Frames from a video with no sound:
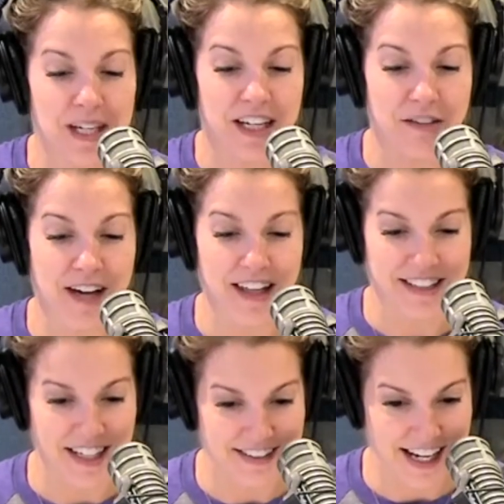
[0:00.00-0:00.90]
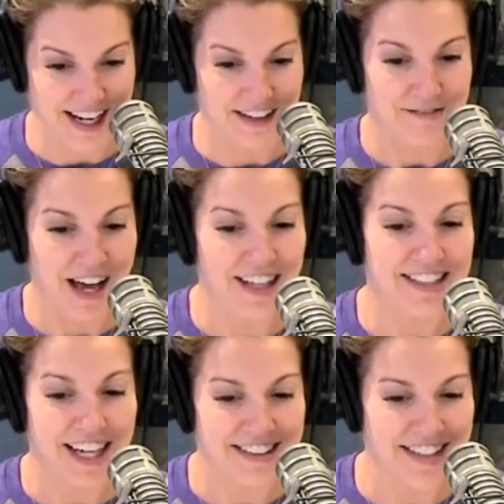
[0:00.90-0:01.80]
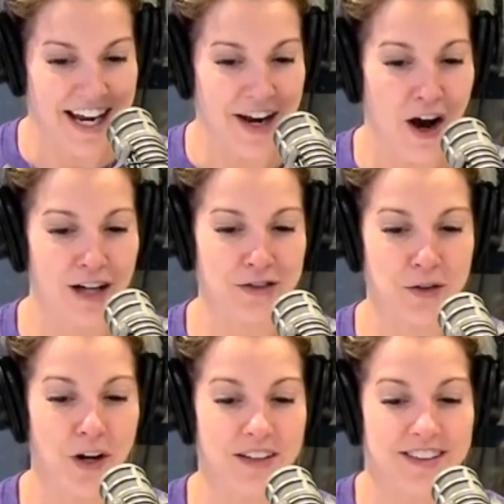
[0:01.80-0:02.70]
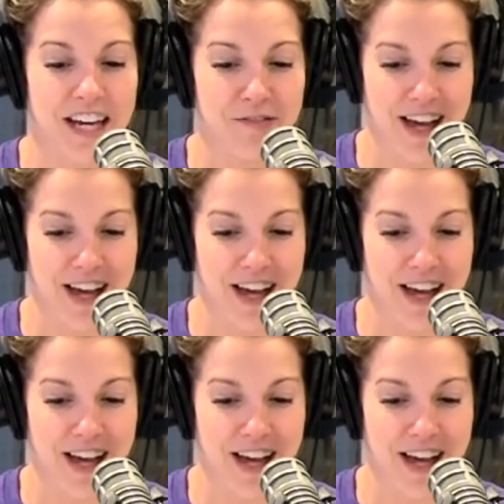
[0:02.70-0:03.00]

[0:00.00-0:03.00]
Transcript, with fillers: meaning of Valentine's Day? Valentine's Day, also called St.